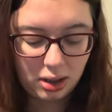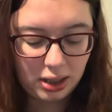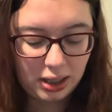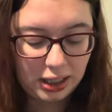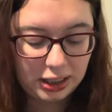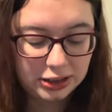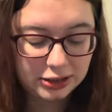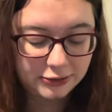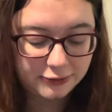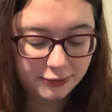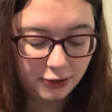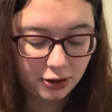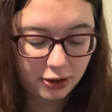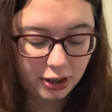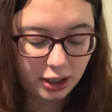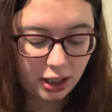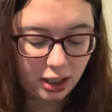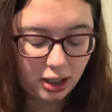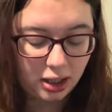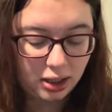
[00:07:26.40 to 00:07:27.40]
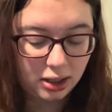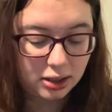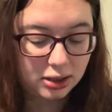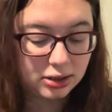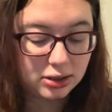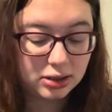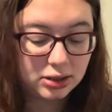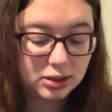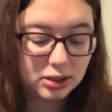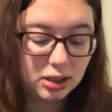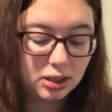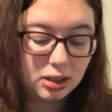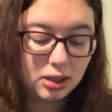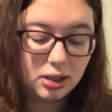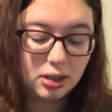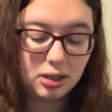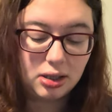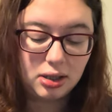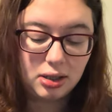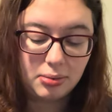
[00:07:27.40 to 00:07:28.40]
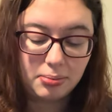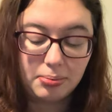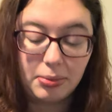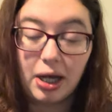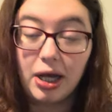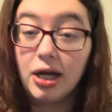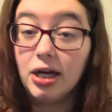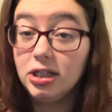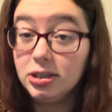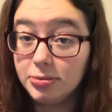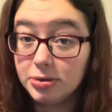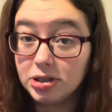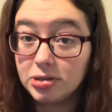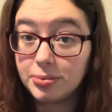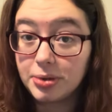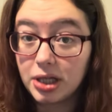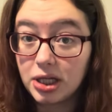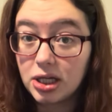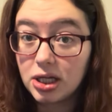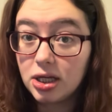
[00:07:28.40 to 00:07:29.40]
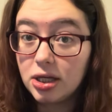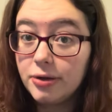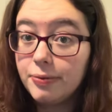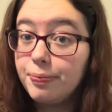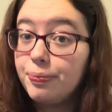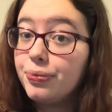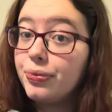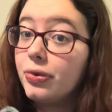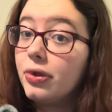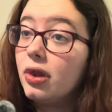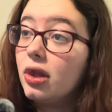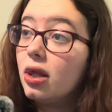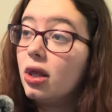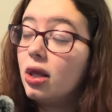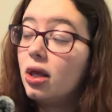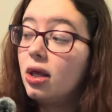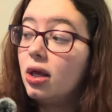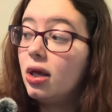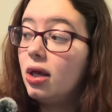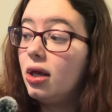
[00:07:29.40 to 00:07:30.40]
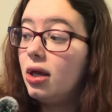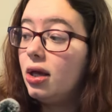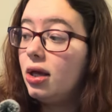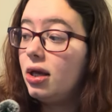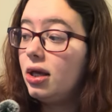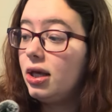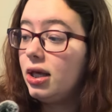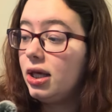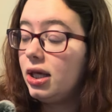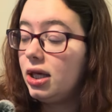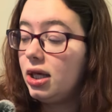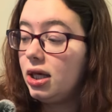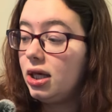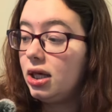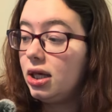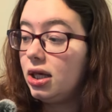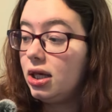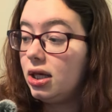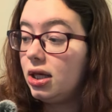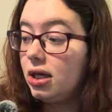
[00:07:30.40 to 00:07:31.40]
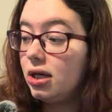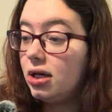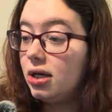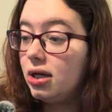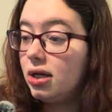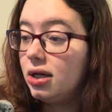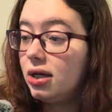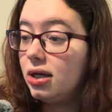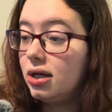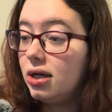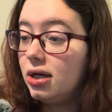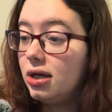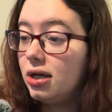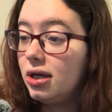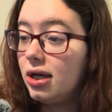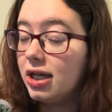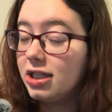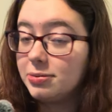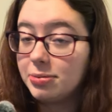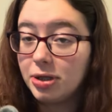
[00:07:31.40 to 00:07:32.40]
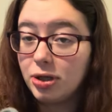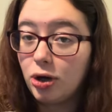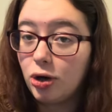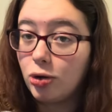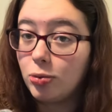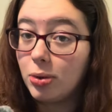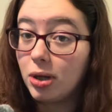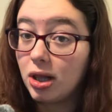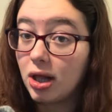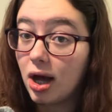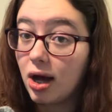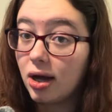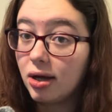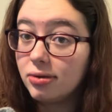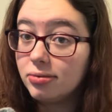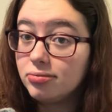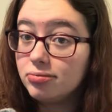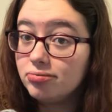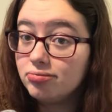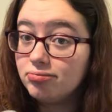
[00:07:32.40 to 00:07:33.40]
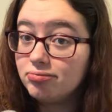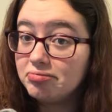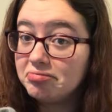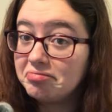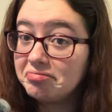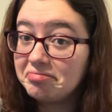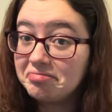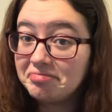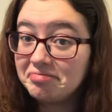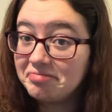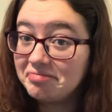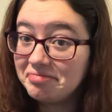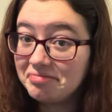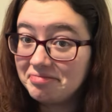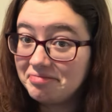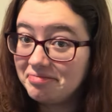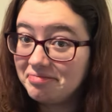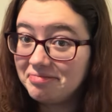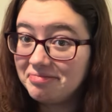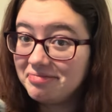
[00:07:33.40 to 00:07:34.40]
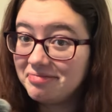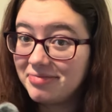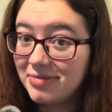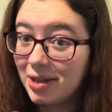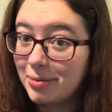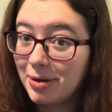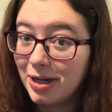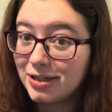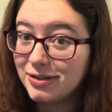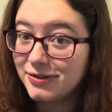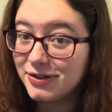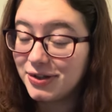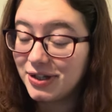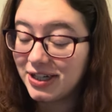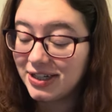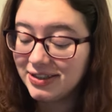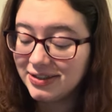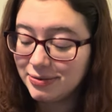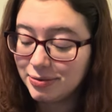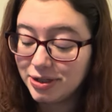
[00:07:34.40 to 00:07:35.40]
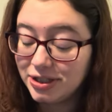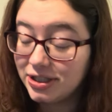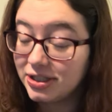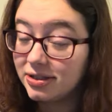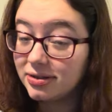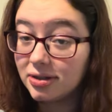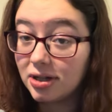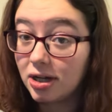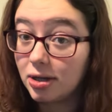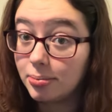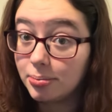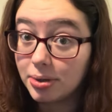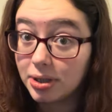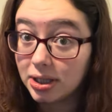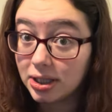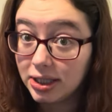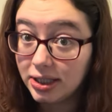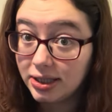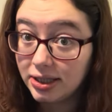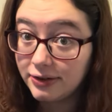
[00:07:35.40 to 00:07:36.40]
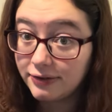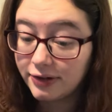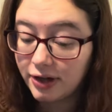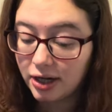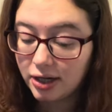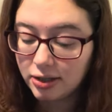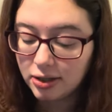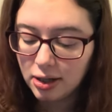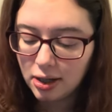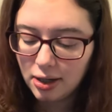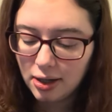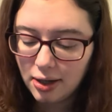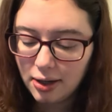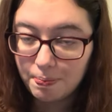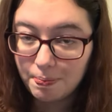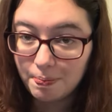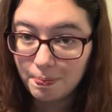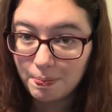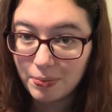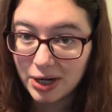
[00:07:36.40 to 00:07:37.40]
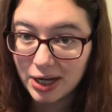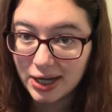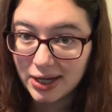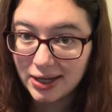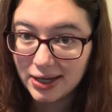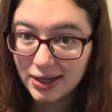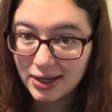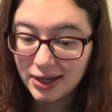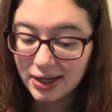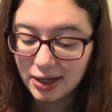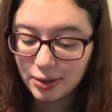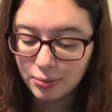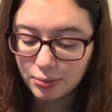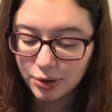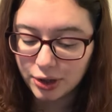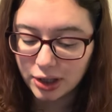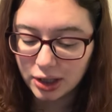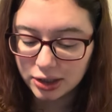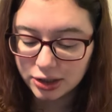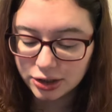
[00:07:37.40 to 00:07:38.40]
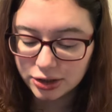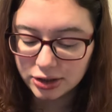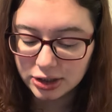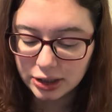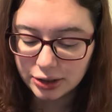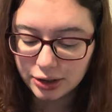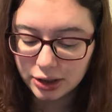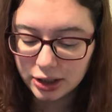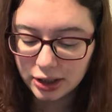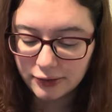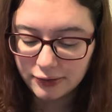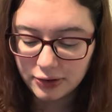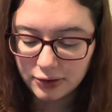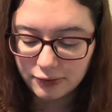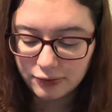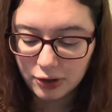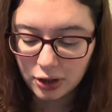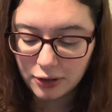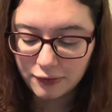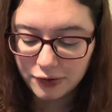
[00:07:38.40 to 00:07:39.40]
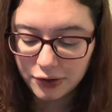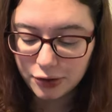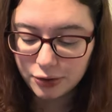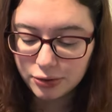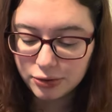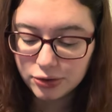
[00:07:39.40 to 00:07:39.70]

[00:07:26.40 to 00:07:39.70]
As far as my husband's blanket, he has been home a lot the past few days, which is completely fine, but I can't work on your secret gift in front of you.